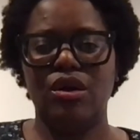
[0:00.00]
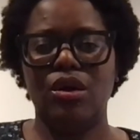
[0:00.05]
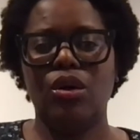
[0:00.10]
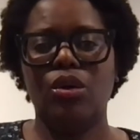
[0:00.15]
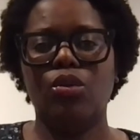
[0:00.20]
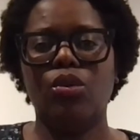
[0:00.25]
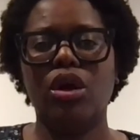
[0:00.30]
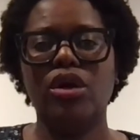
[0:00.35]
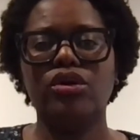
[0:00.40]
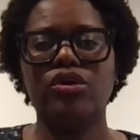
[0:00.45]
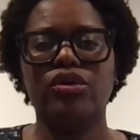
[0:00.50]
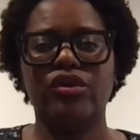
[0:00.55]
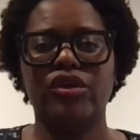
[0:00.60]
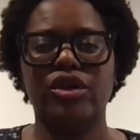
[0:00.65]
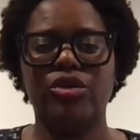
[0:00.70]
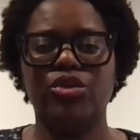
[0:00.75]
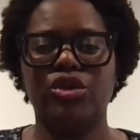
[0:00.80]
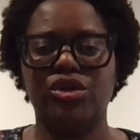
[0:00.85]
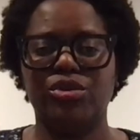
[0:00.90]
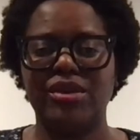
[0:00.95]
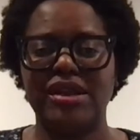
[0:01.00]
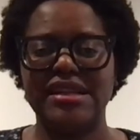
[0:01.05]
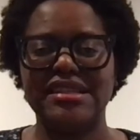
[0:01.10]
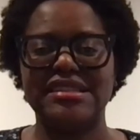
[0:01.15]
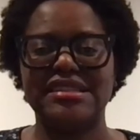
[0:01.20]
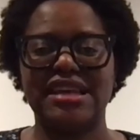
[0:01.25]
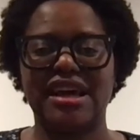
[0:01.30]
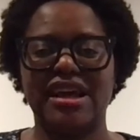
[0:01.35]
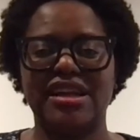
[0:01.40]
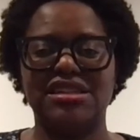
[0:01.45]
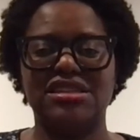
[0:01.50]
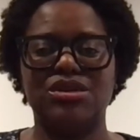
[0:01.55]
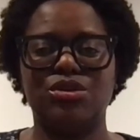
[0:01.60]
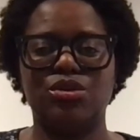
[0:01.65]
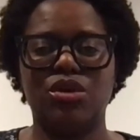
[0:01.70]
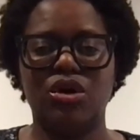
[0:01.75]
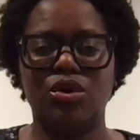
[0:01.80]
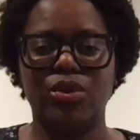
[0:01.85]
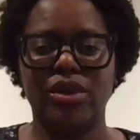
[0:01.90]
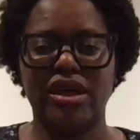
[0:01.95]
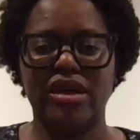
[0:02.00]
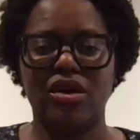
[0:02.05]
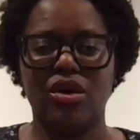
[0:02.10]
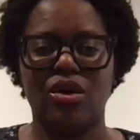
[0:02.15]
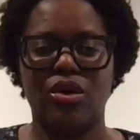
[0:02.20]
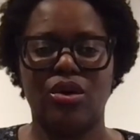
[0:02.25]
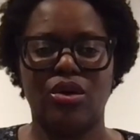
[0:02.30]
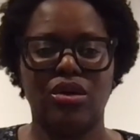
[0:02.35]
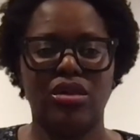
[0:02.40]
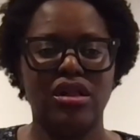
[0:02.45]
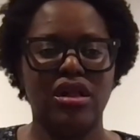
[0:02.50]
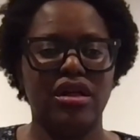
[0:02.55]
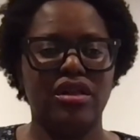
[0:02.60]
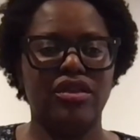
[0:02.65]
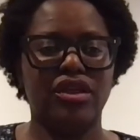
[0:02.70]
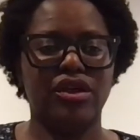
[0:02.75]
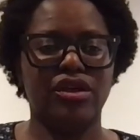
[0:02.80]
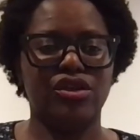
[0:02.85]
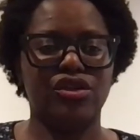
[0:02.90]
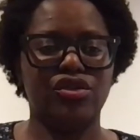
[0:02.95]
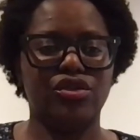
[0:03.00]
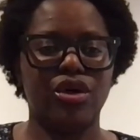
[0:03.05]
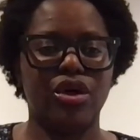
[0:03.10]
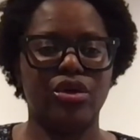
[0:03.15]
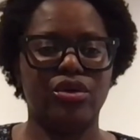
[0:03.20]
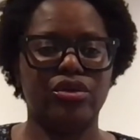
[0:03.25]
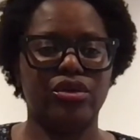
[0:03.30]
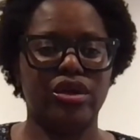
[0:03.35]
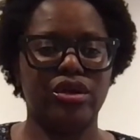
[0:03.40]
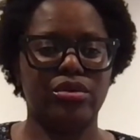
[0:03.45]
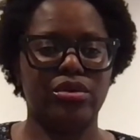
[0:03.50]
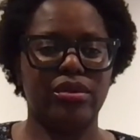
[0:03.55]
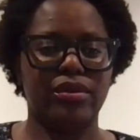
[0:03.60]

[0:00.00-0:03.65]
One group would be assigned to what we call the control group.